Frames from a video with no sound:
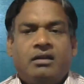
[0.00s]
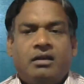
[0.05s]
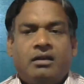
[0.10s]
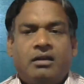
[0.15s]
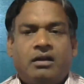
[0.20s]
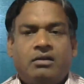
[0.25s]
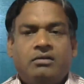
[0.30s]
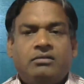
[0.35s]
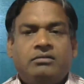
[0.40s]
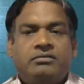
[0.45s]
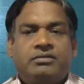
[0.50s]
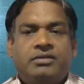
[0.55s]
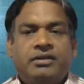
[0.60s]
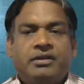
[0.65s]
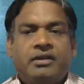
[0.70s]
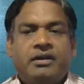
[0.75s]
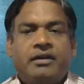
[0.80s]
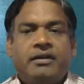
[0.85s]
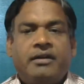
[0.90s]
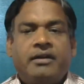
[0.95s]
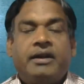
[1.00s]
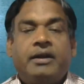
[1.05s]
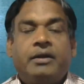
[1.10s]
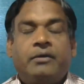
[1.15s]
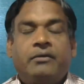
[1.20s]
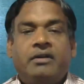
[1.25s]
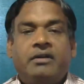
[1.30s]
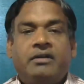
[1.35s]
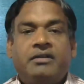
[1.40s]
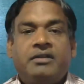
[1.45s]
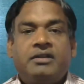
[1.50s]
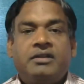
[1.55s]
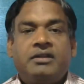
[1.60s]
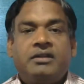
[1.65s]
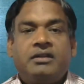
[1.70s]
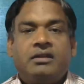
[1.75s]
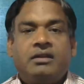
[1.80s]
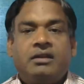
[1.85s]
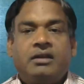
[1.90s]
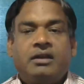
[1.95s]
around
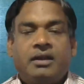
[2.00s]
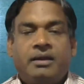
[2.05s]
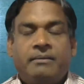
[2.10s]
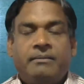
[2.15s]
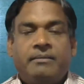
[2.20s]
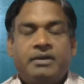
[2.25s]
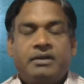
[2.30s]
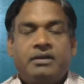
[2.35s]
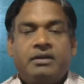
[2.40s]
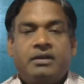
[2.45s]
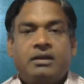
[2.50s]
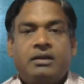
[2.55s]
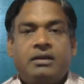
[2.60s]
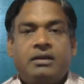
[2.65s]
320 MB.